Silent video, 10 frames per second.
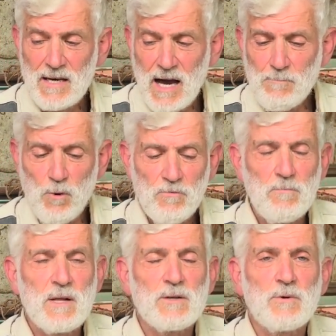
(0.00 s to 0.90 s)
I'm more
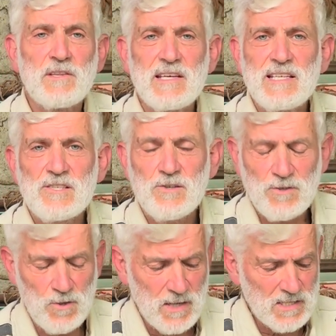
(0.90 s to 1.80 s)
familiar with the eastern
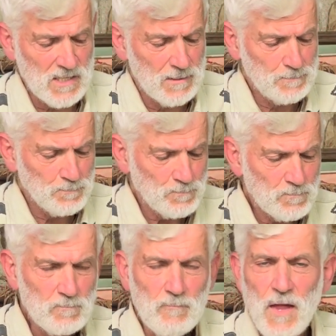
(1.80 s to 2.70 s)
U.S.
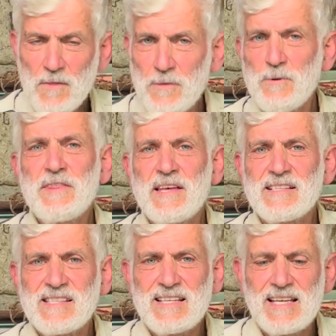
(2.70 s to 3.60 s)
The three
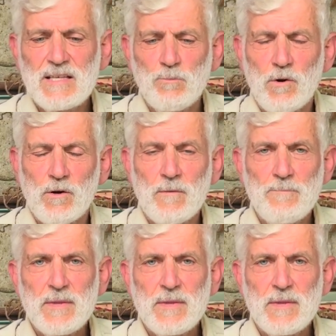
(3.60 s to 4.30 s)
things they did were